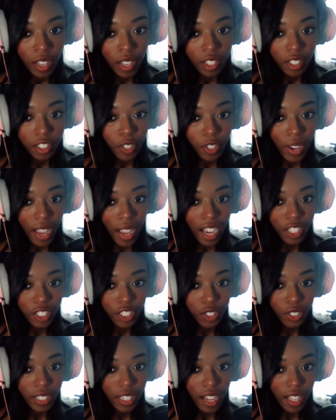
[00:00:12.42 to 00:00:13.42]
So I
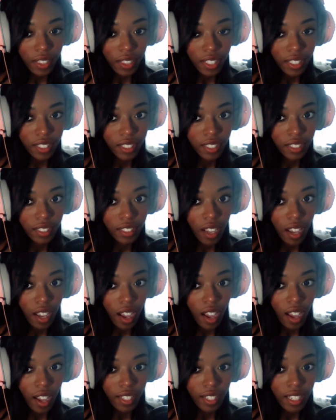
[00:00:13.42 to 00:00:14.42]
actually got this
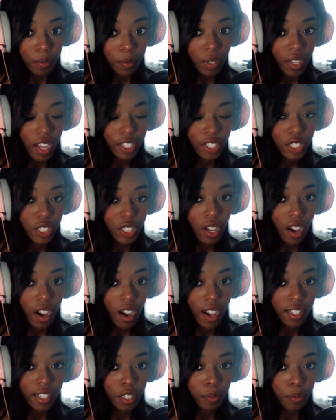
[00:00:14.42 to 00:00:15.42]

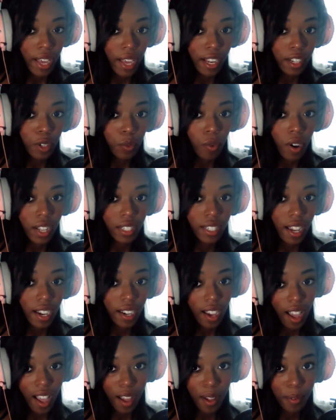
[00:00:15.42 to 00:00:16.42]
Tamagotchi on
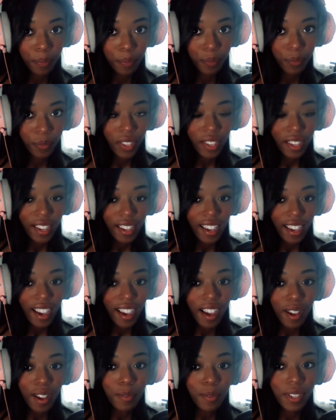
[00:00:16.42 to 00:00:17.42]
JapanYouWant.com.
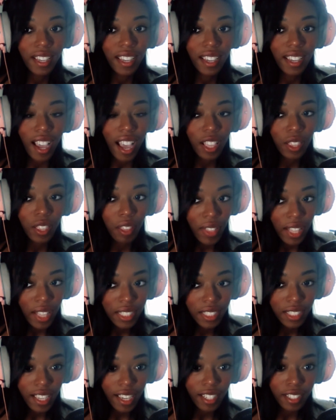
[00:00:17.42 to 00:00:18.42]
I love
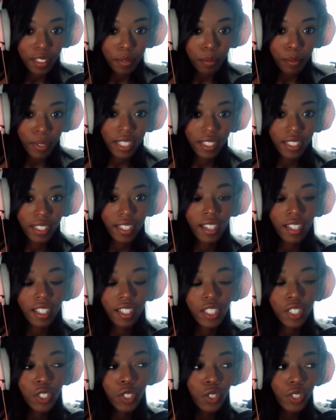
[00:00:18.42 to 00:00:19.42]
that site, it's
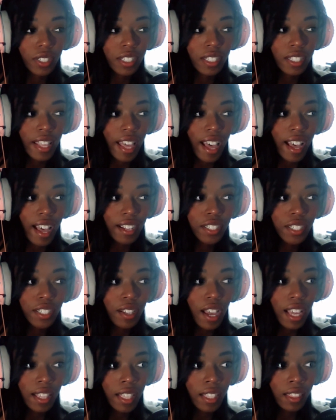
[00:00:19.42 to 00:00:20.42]
amazing. It's just
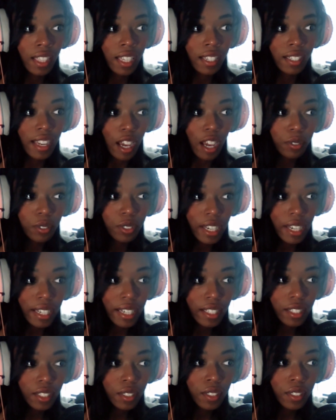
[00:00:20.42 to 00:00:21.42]
that I think the
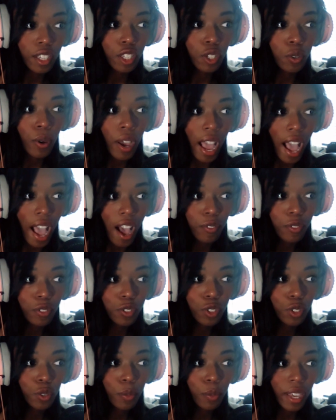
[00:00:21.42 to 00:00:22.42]
downside is that you
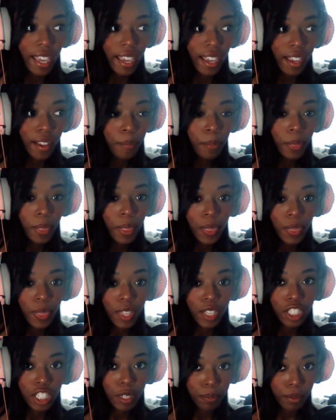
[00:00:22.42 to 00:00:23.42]
have to pay
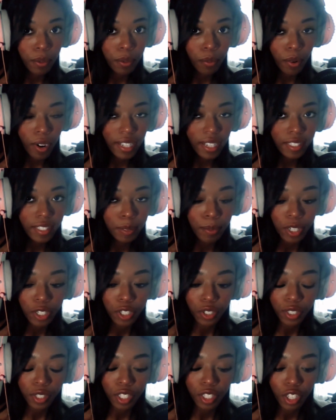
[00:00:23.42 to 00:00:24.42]
the shipping price,
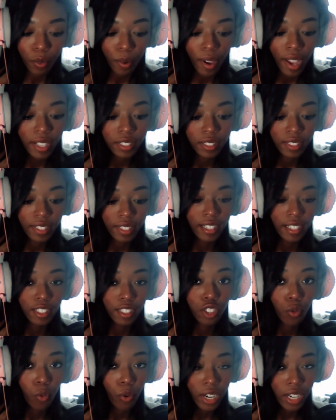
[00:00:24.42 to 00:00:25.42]
especially in the US. It
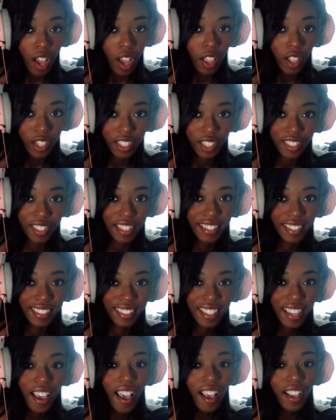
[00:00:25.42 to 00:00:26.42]
is
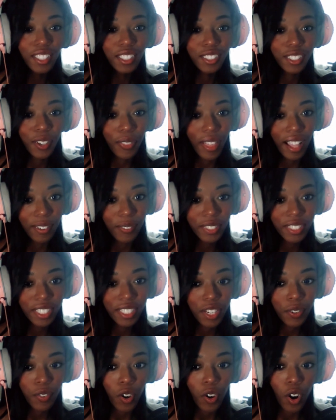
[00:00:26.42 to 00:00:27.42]
$20. So that
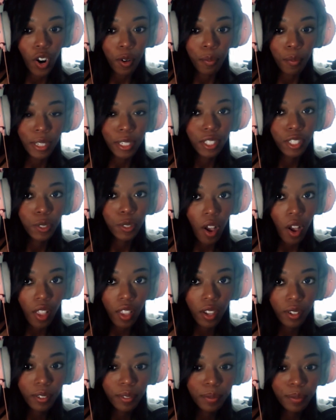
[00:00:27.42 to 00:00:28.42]
was kind of a hard pill to
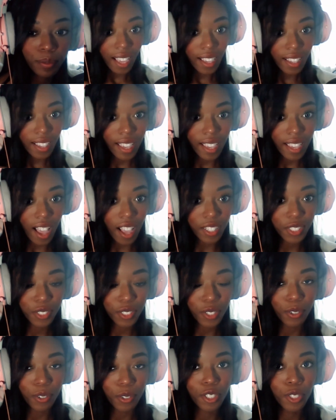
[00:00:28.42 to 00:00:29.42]
swallow. Yeah,
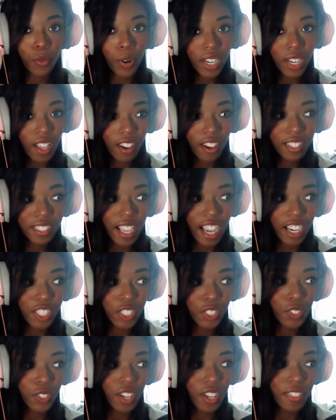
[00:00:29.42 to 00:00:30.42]
so $20
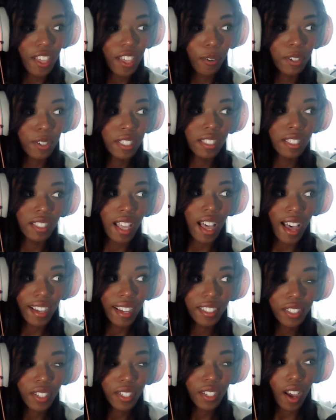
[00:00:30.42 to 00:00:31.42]
extra, that was a
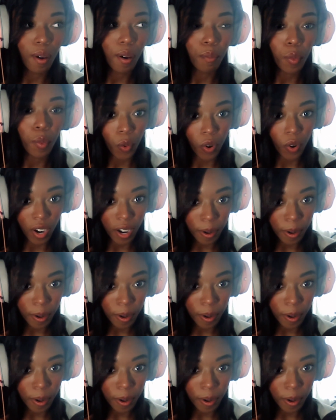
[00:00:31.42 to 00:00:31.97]
lot more,